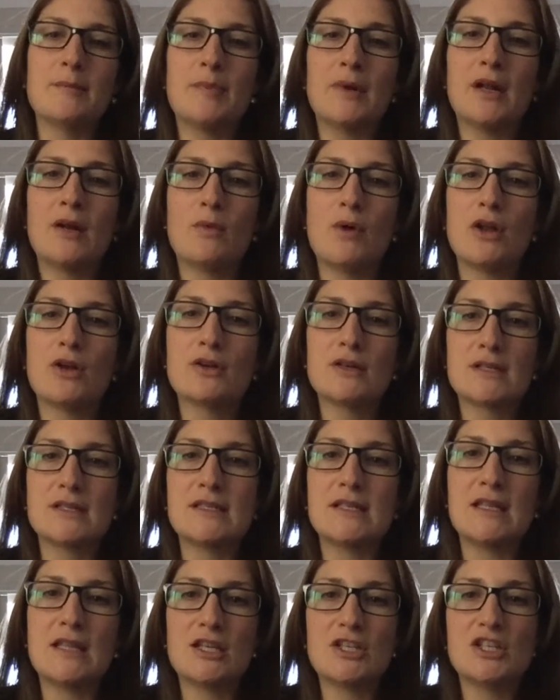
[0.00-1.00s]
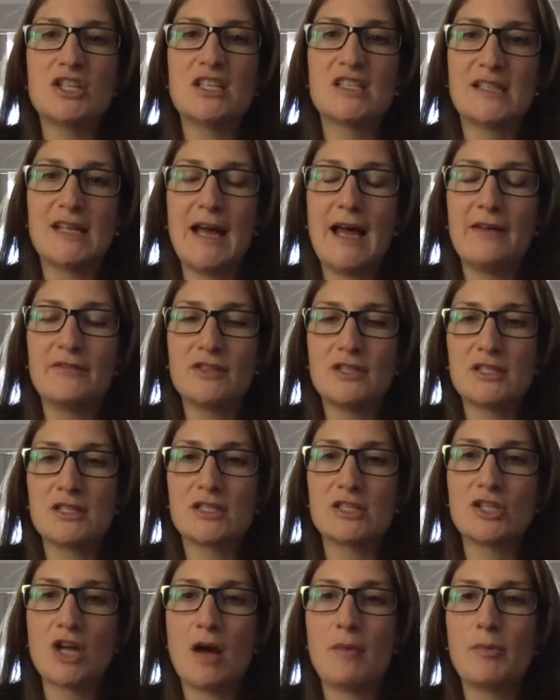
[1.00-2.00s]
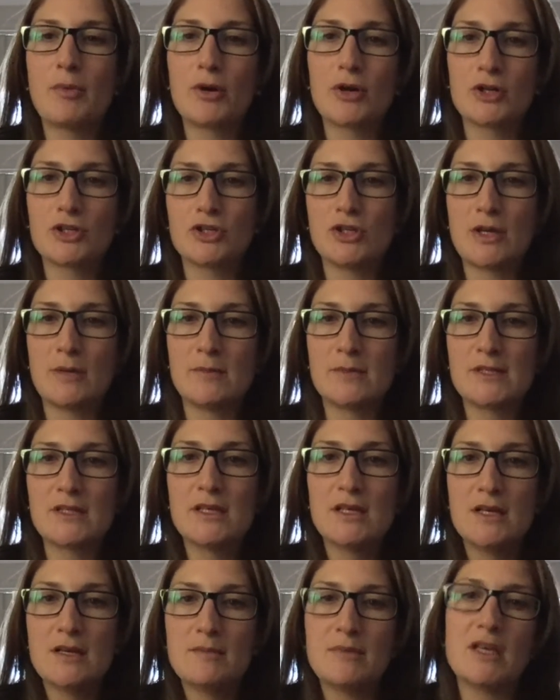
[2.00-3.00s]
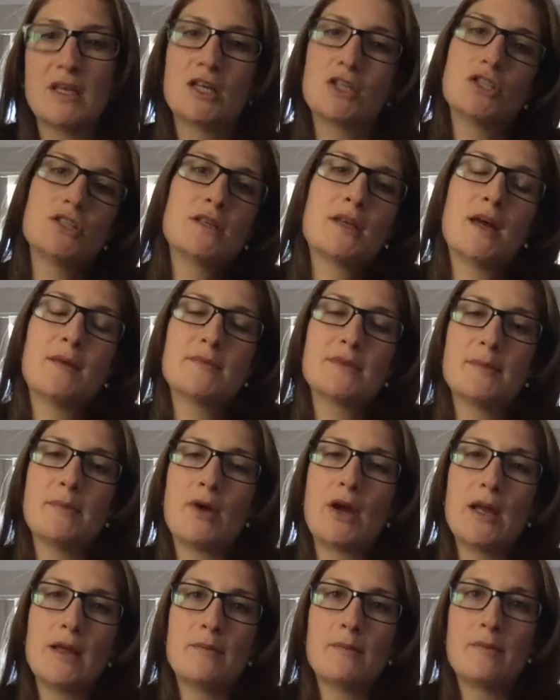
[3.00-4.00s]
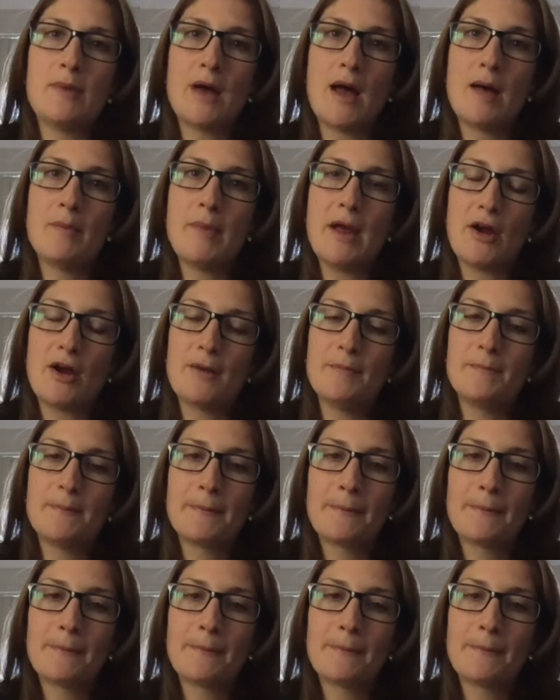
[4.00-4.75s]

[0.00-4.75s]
But I want her to see that she doesn't have to just stop her dreams because she becomes a parent.